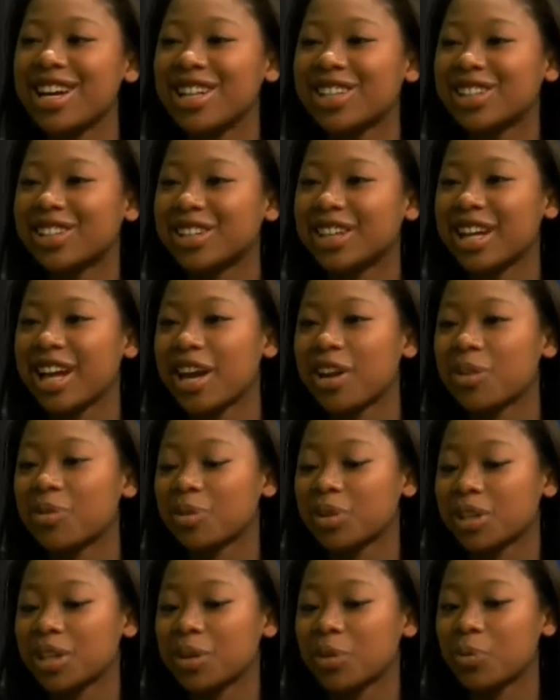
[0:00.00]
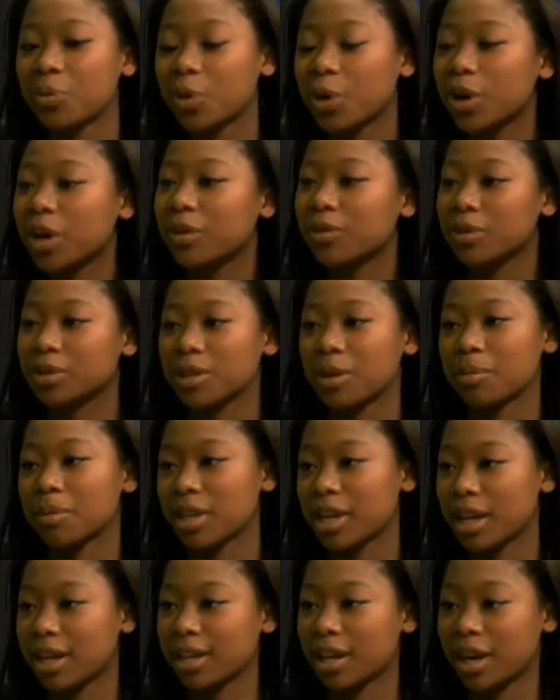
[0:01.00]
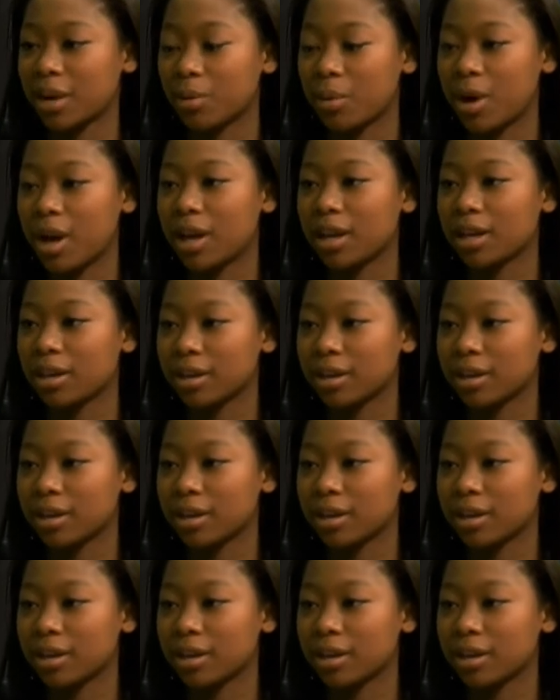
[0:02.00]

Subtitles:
learning how to really work for something that I want.